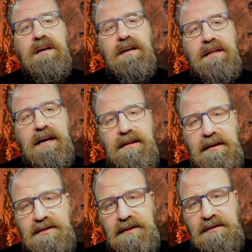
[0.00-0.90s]
and how
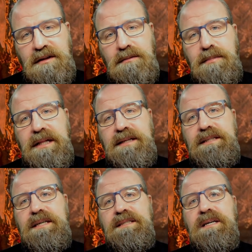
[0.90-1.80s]
they've shifted
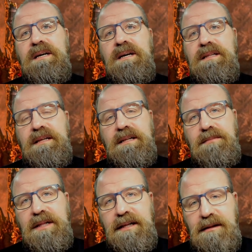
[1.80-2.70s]
abilities that
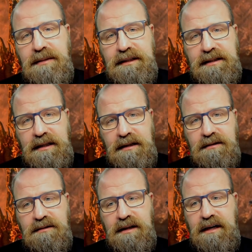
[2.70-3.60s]
I'm a little bit
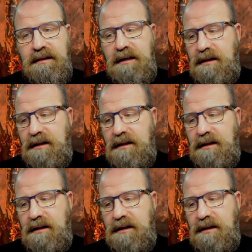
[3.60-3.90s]
cynical that,